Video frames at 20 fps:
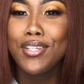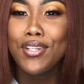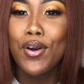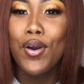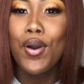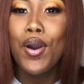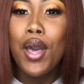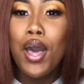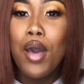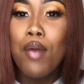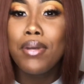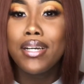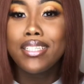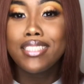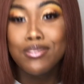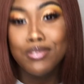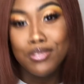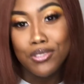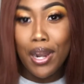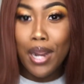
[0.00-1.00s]
You know, my
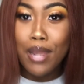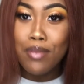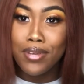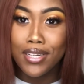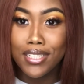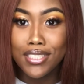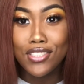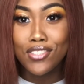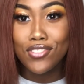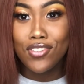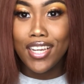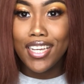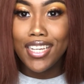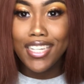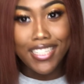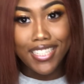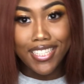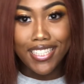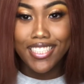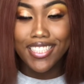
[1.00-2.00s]
subscribe button's right
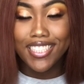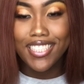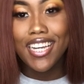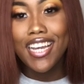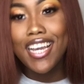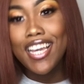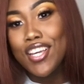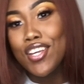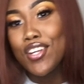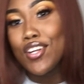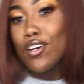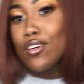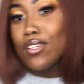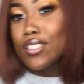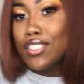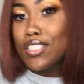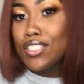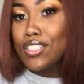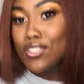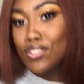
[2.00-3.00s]
here. You know,
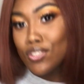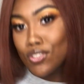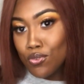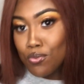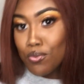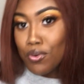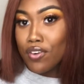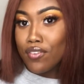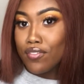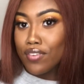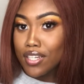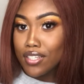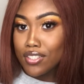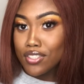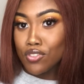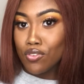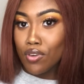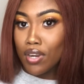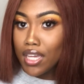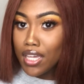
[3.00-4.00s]
it's 2 more
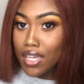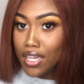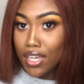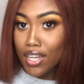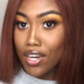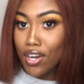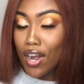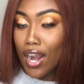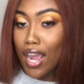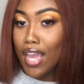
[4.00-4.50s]
videos right here.